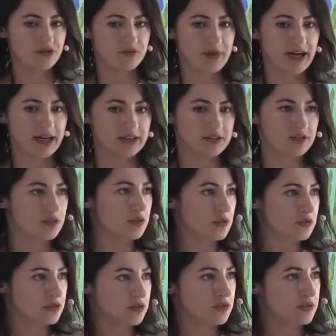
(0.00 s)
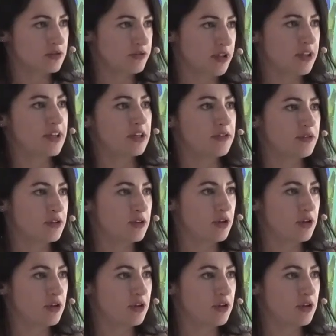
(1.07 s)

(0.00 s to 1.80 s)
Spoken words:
you've backed, you also clearly feel